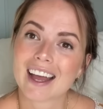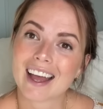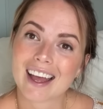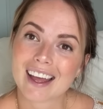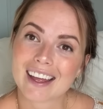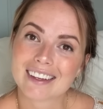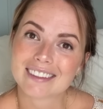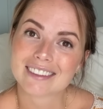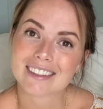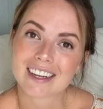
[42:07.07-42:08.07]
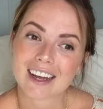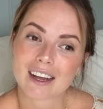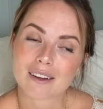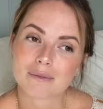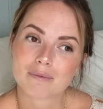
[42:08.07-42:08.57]
And
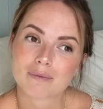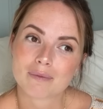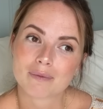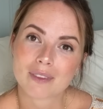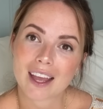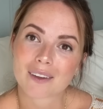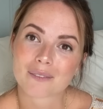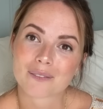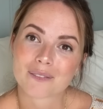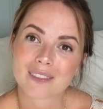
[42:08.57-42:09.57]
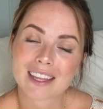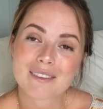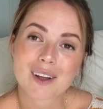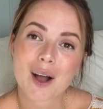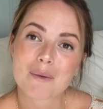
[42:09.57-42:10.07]
yeah,
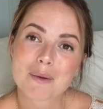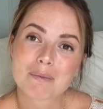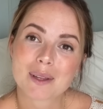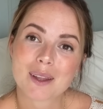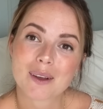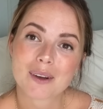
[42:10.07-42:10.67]
leave a comment below.